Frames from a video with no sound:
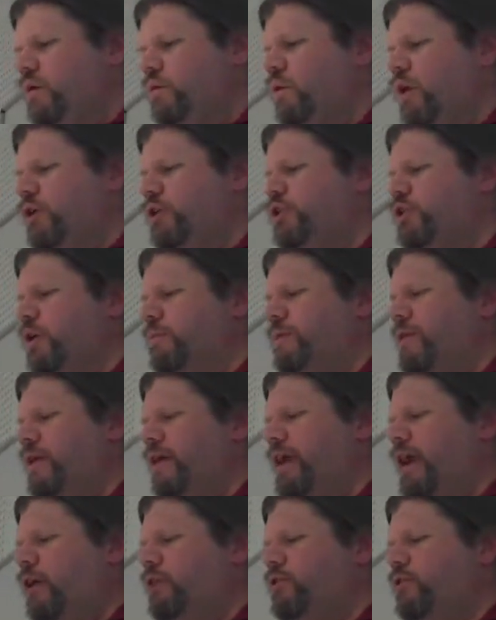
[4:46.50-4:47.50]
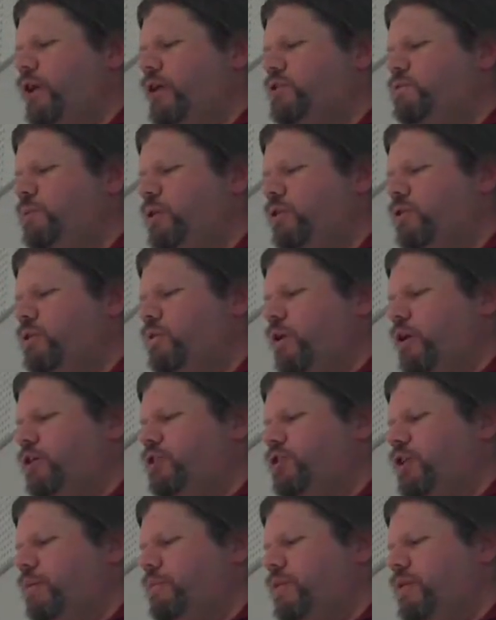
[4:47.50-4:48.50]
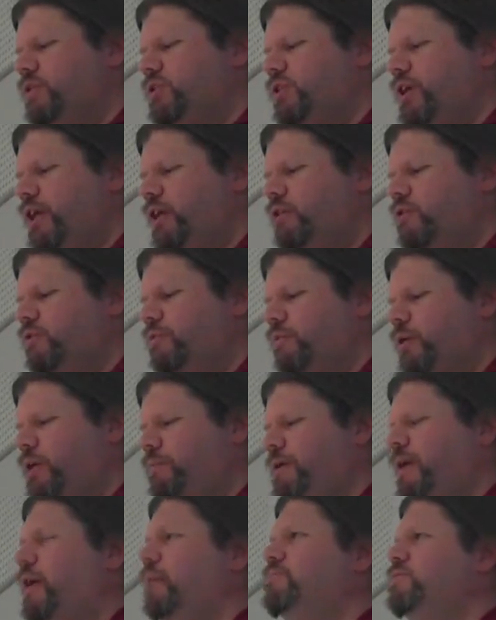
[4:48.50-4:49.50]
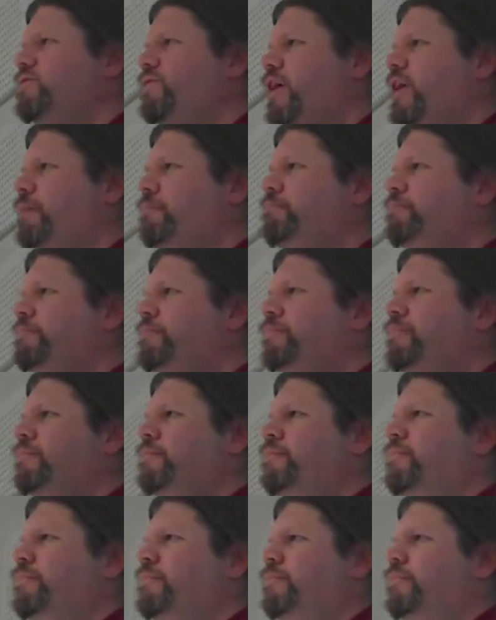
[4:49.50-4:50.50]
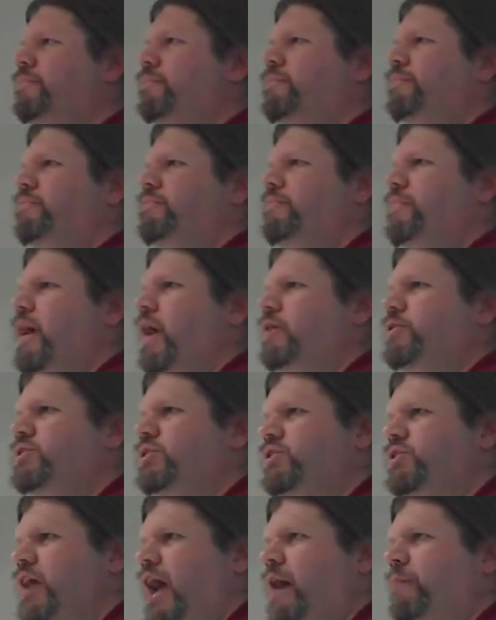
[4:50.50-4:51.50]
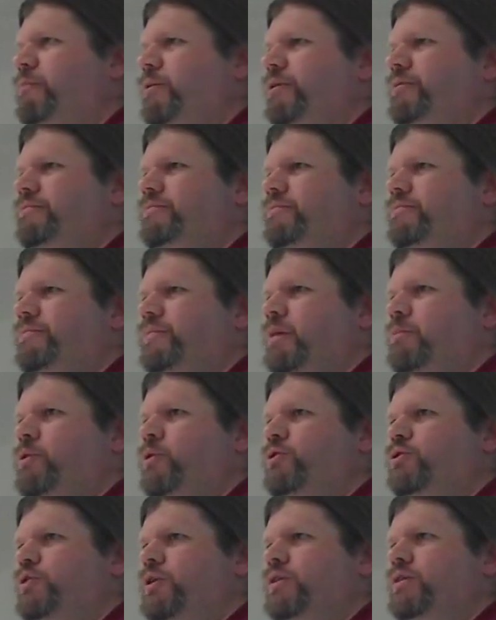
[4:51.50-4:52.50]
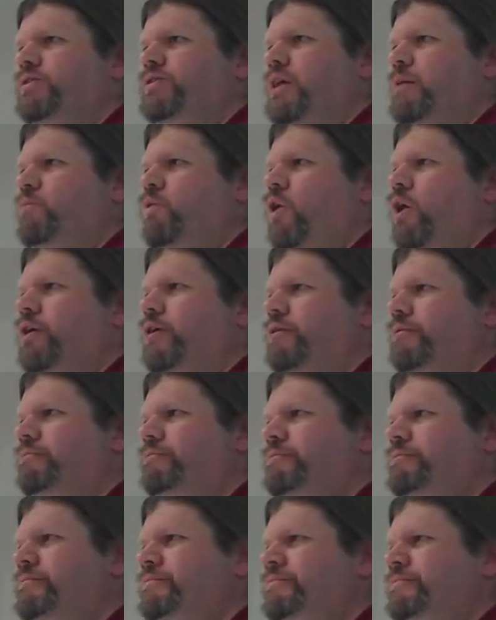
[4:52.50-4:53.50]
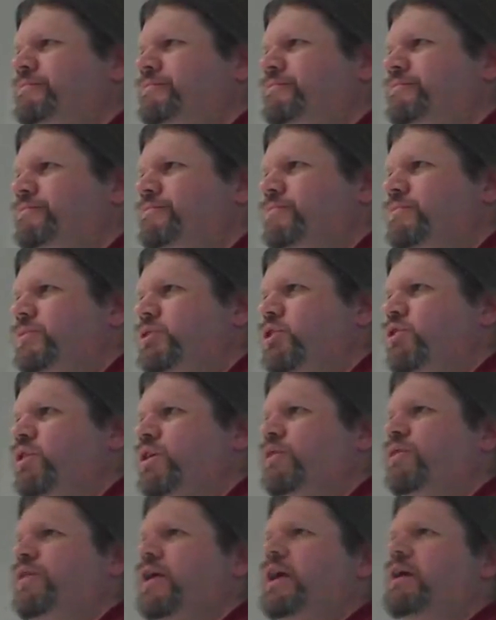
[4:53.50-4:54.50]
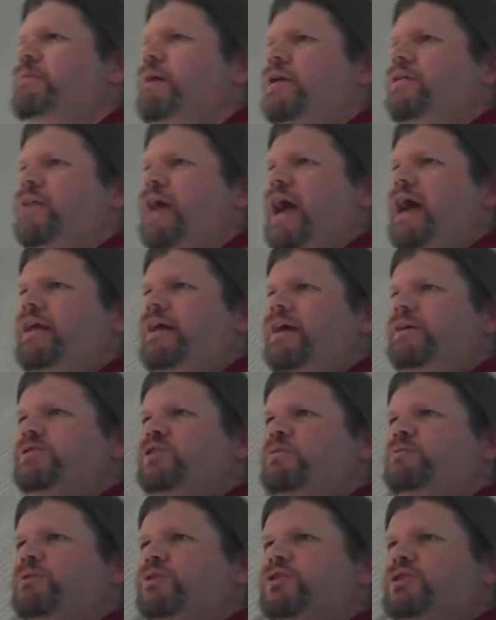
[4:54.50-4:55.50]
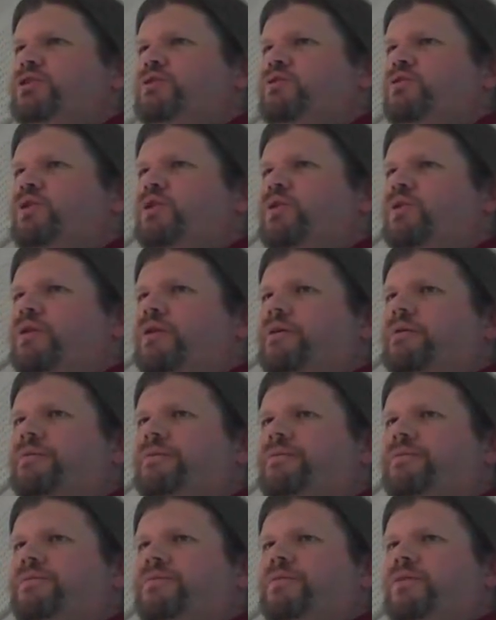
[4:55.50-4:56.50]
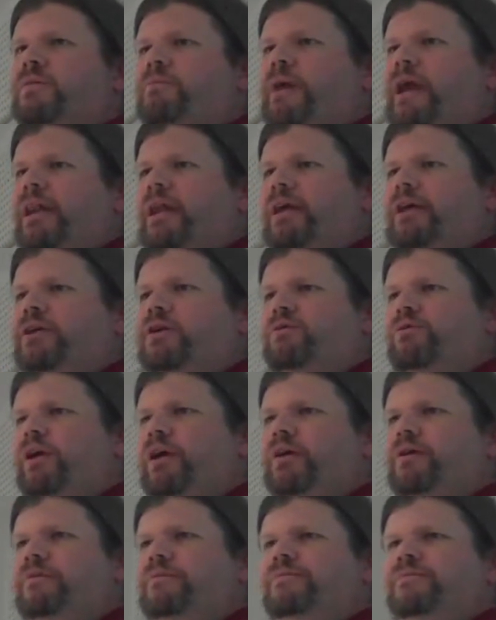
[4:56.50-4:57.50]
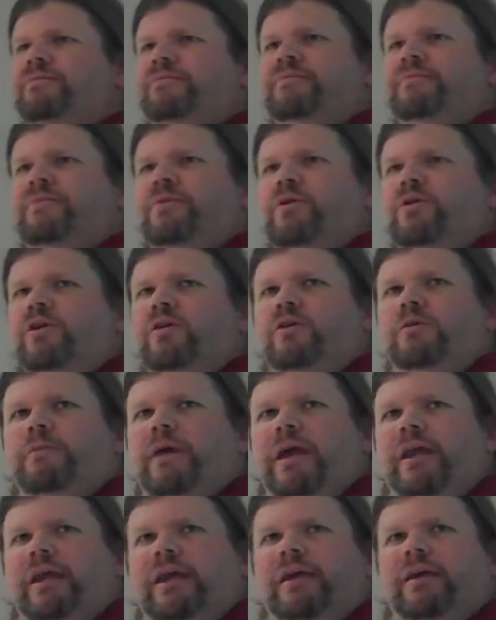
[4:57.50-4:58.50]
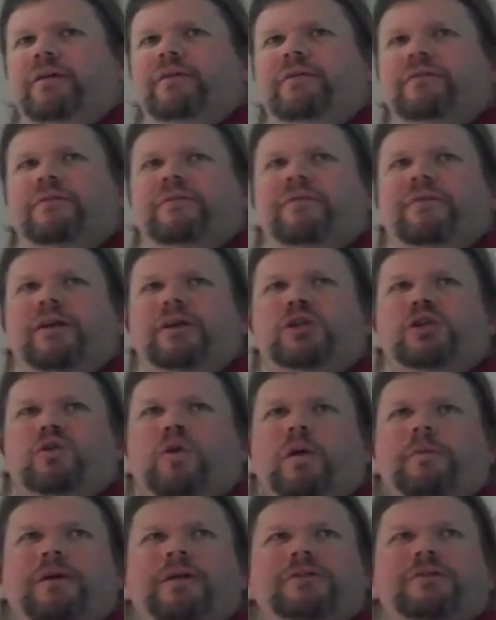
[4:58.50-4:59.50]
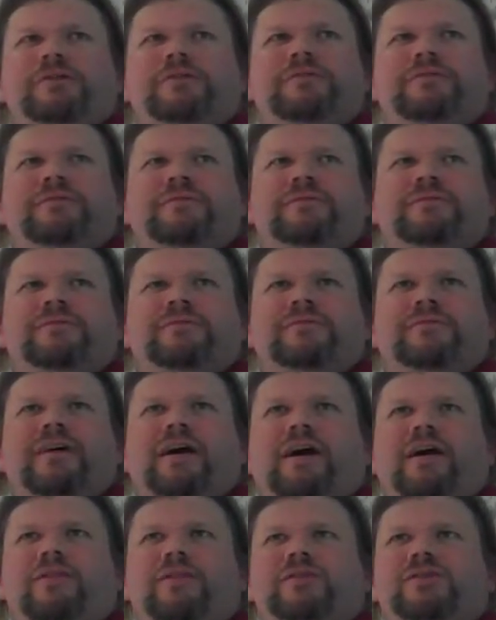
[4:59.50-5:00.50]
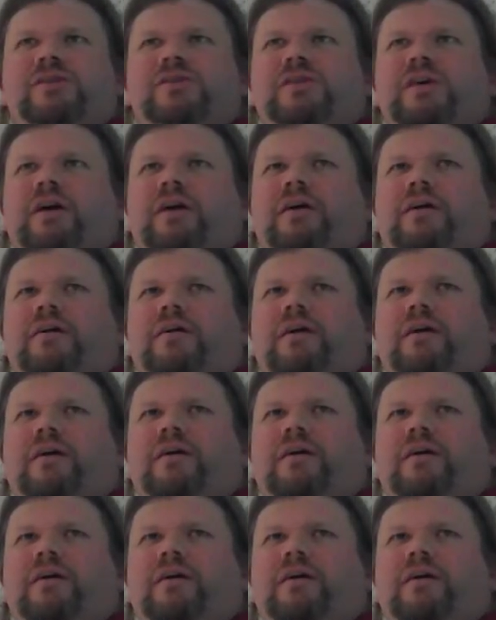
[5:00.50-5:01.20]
Water drunk by the cow creates milk. Water drunk by the snake becomes venom. How does this happen? They both drink the same water. So you can think about that as you pursue your debating career or your debating enjoyment. This is a